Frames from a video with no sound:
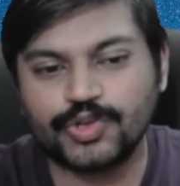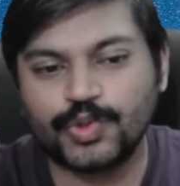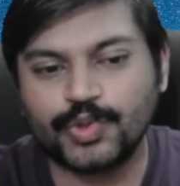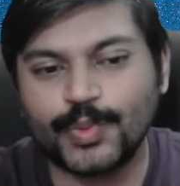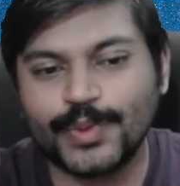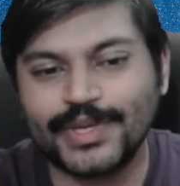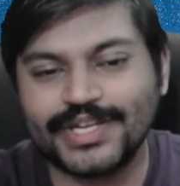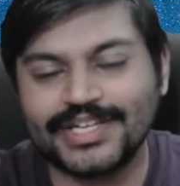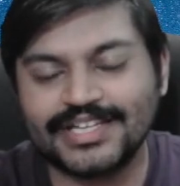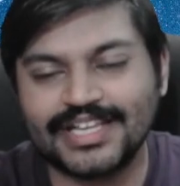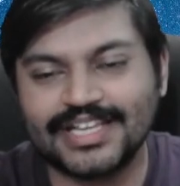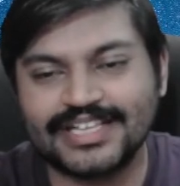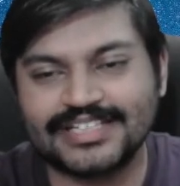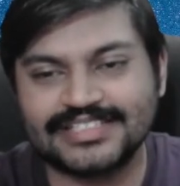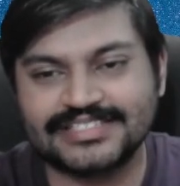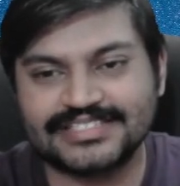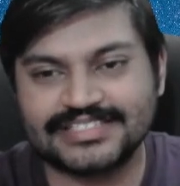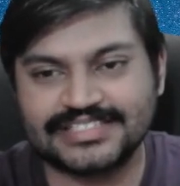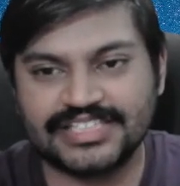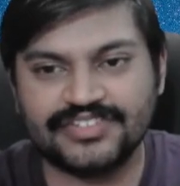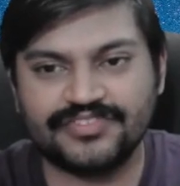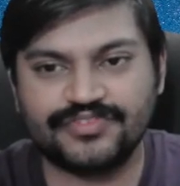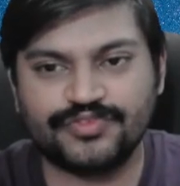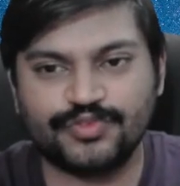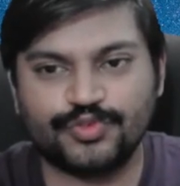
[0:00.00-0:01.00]
queen takes
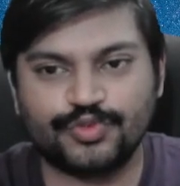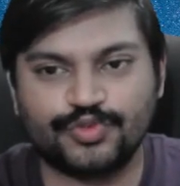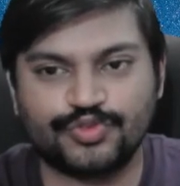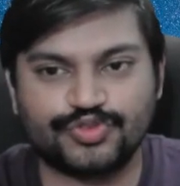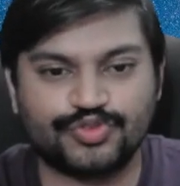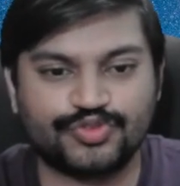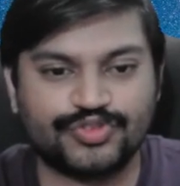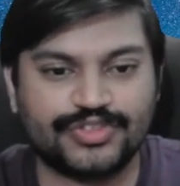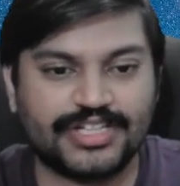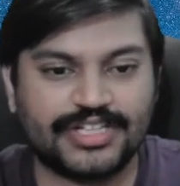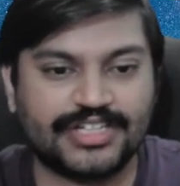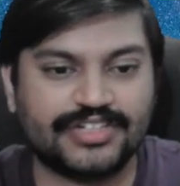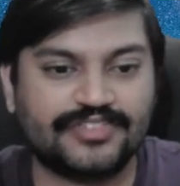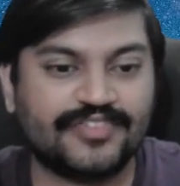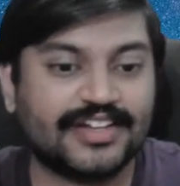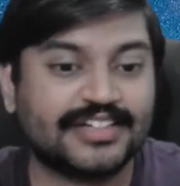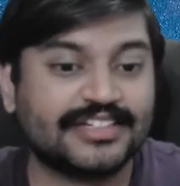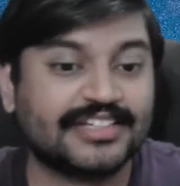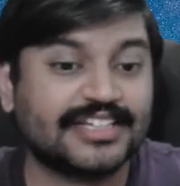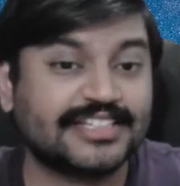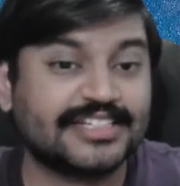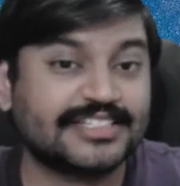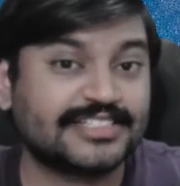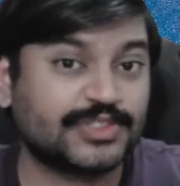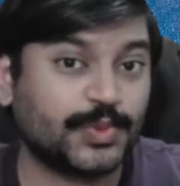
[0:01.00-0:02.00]
c4 so that
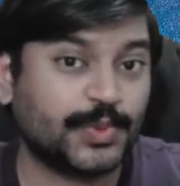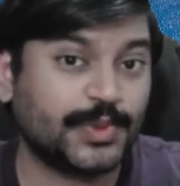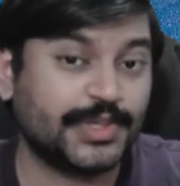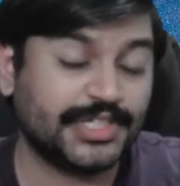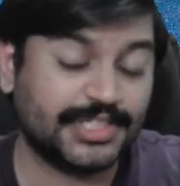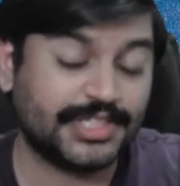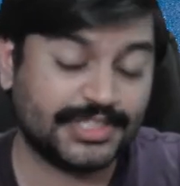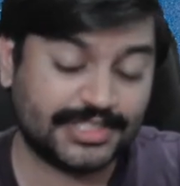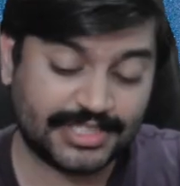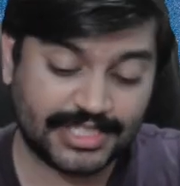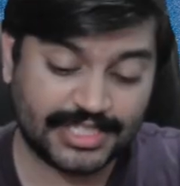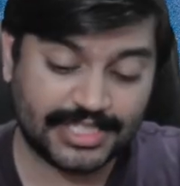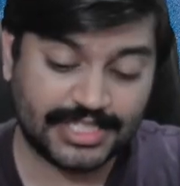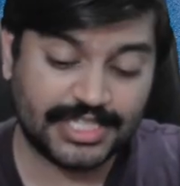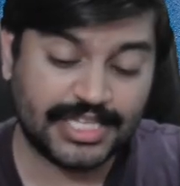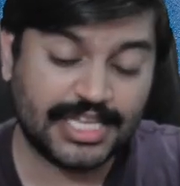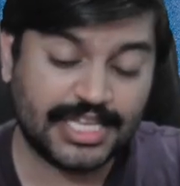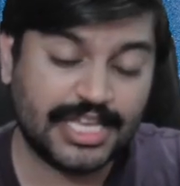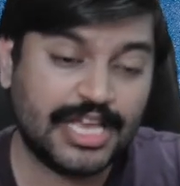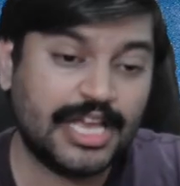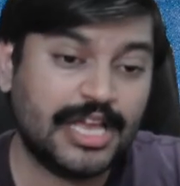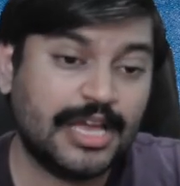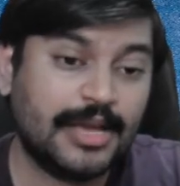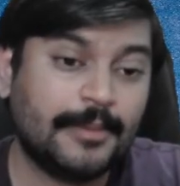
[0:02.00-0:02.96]
White has queen d3.